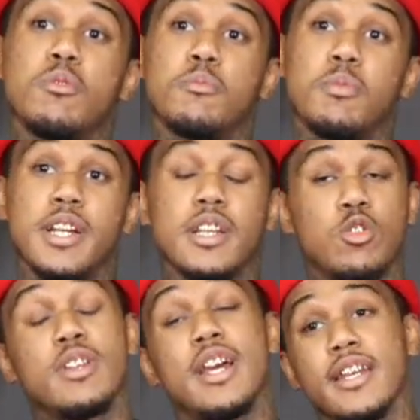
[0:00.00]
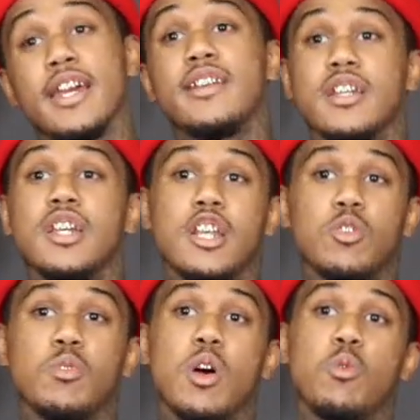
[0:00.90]
okay, but 2018, that's
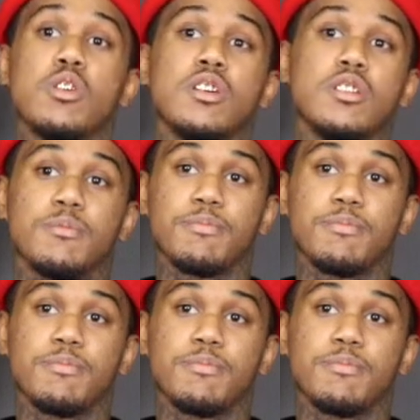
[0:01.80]
when I woke up.